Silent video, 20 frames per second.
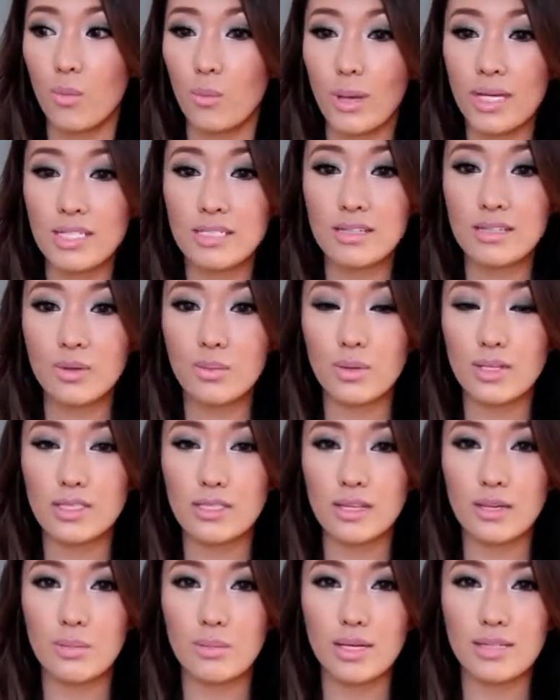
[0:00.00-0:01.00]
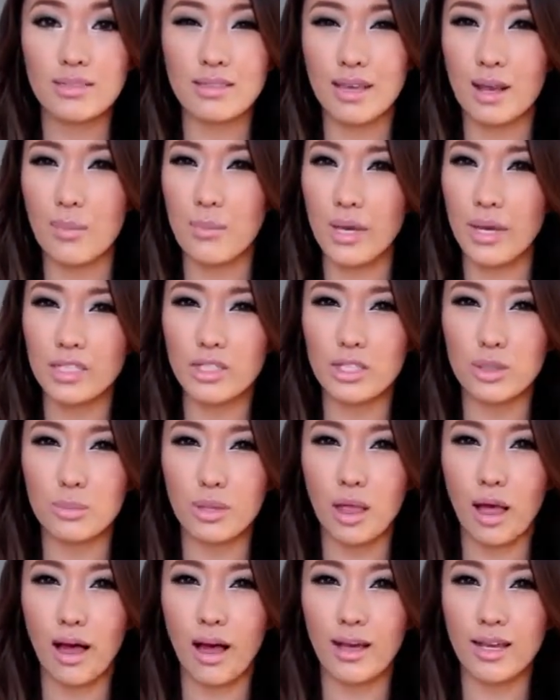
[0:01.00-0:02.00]
Basically what it's going to be is like a picture
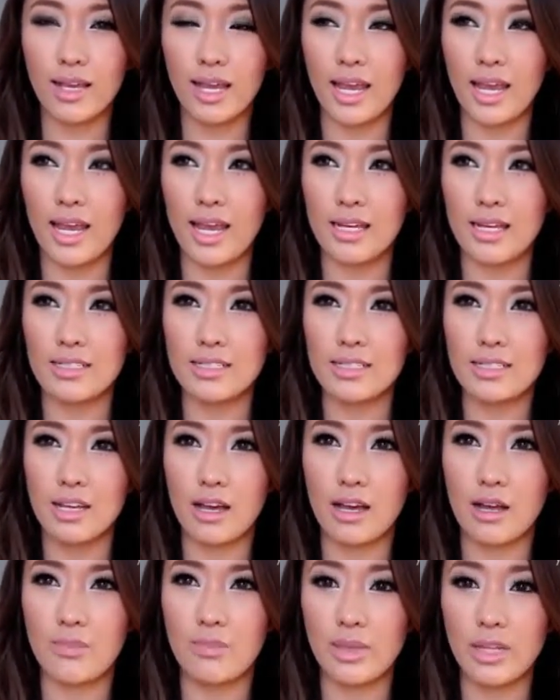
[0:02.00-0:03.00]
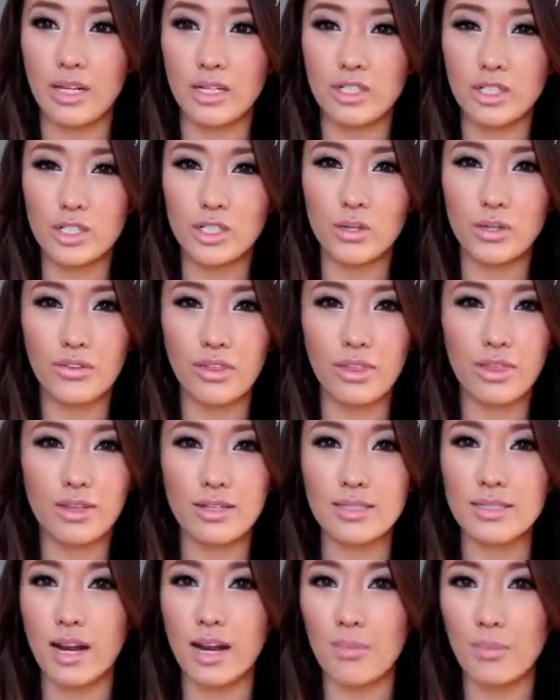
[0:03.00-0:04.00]
blog, and it'll just show you the
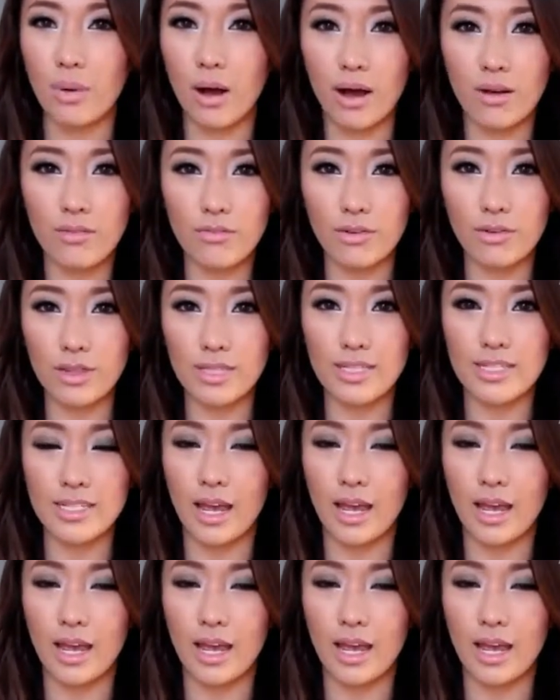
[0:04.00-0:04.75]
things that I bought for the